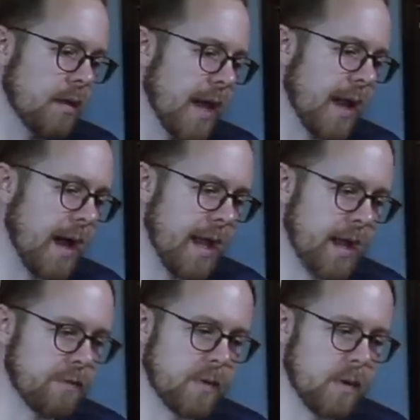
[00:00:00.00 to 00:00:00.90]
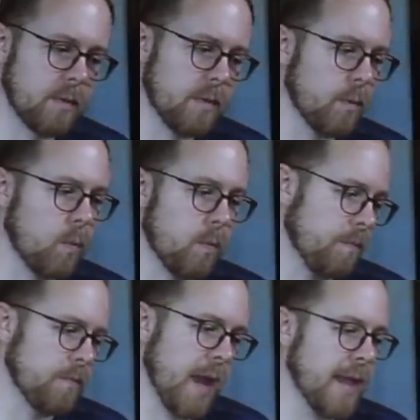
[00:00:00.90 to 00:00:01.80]
that I have
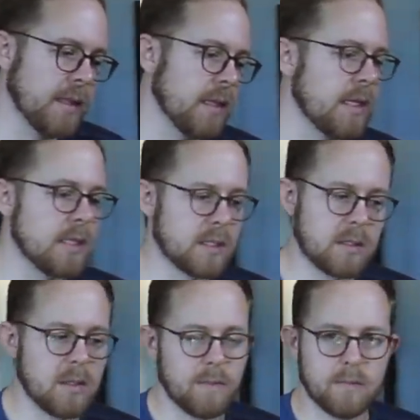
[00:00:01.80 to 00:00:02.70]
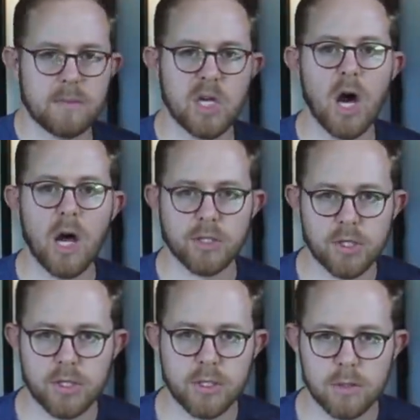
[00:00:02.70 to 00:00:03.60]
at least
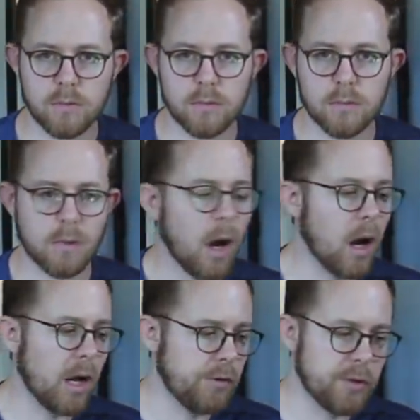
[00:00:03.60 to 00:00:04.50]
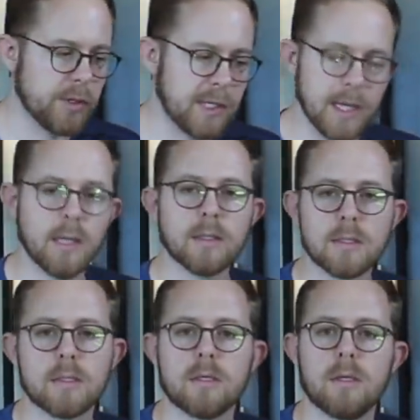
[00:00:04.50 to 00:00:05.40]
touched 100
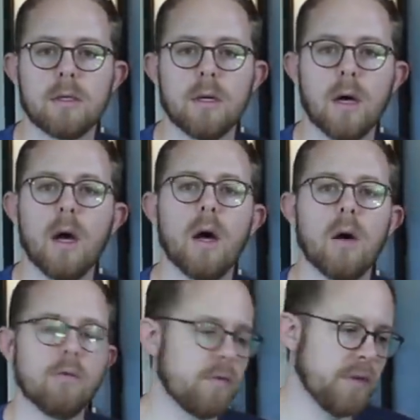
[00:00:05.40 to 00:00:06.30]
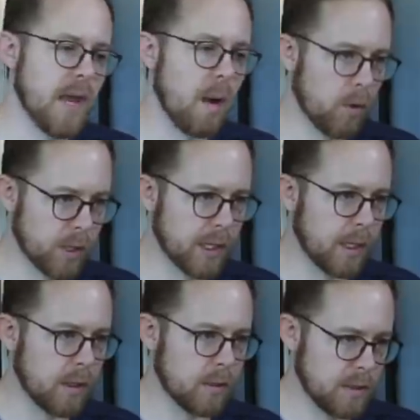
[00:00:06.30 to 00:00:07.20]
gigs of
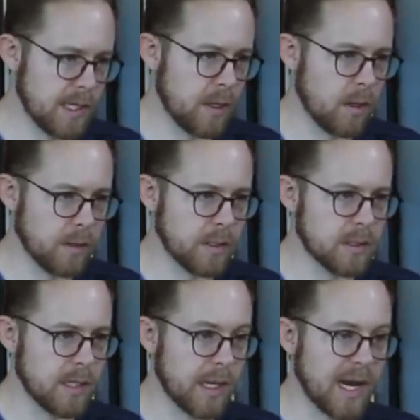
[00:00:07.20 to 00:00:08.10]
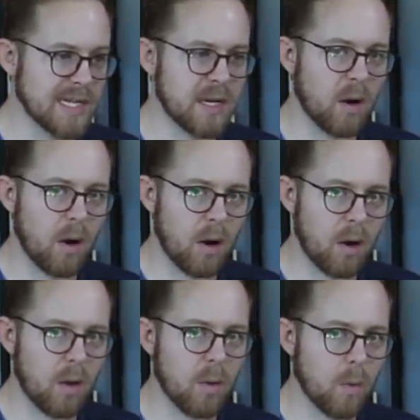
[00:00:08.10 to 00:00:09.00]
networking data on this thing, and I did it
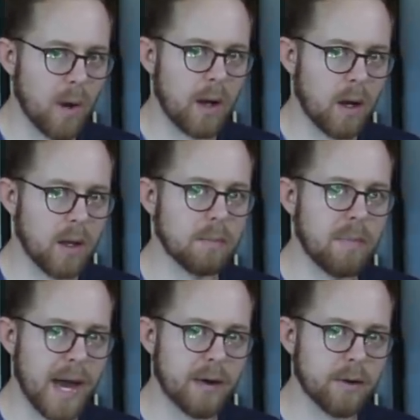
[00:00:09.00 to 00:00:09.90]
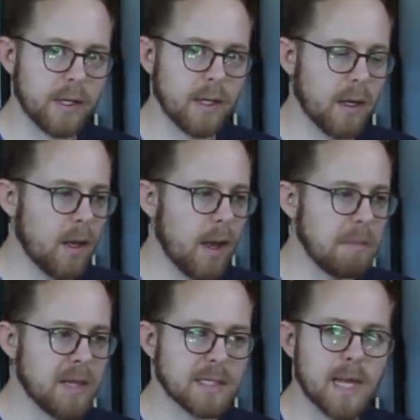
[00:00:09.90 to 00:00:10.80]
all while on battery. I
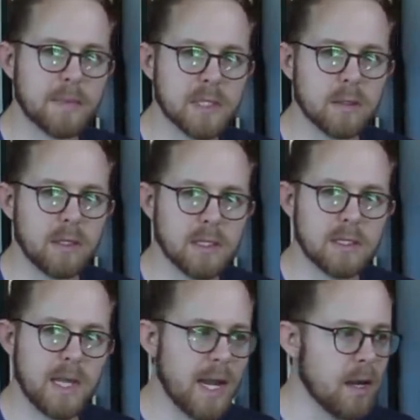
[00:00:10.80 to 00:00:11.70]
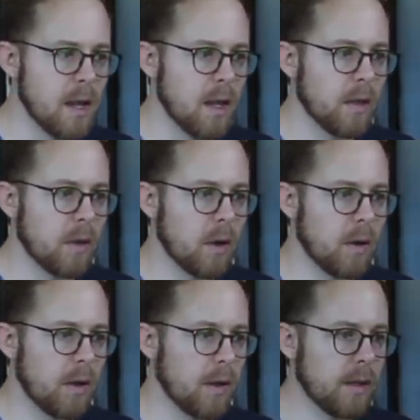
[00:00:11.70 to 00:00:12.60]
mean, that's absolutely insane.
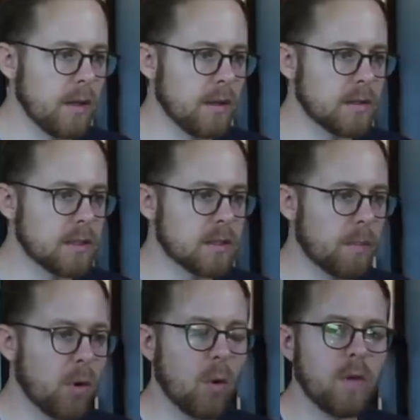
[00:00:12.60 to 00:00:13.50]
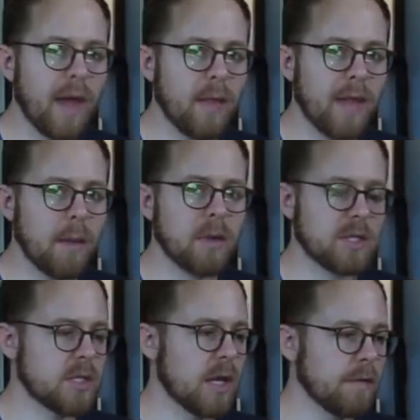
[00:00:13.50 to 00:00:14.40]
To pull down that
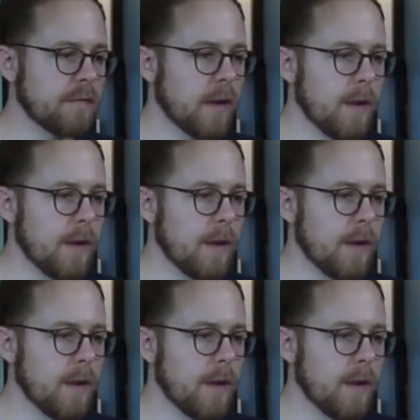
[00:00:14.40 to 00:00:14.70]
much stuff